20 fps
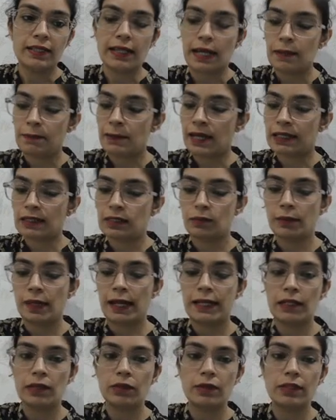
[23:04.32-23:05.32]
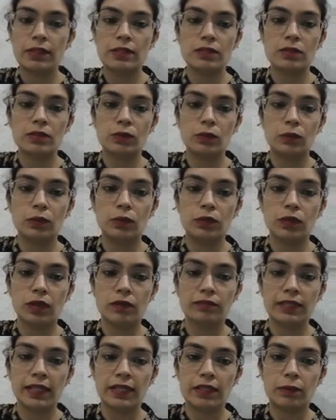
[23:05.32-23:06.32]
time x value is root of
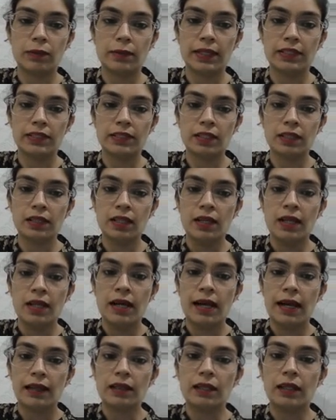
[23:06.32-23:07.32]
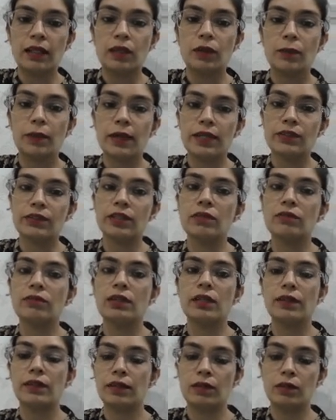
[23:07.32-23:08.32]
the equation, our equation
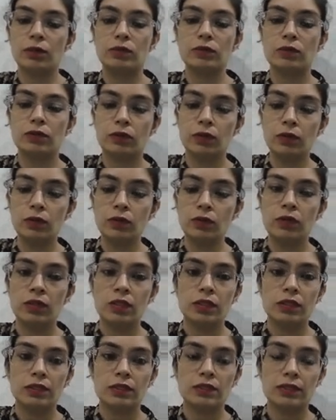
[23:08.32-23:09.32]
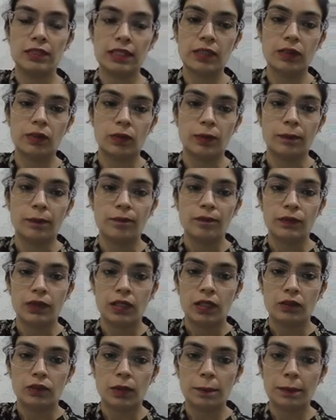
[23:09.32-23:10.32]
will reduce to 0.
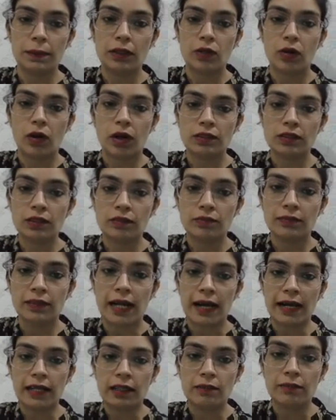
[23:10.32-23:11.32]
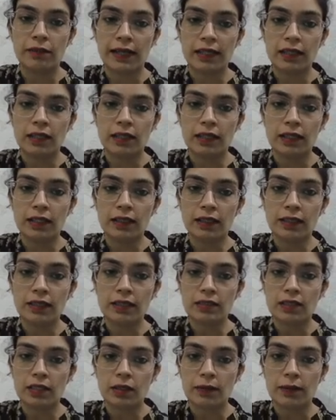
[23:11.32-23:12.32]
So because of that, when in
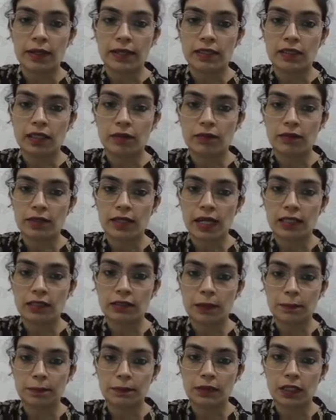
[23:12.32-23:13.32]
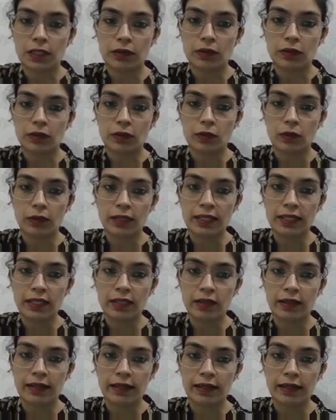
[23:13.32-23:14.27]
this equation we are substituting only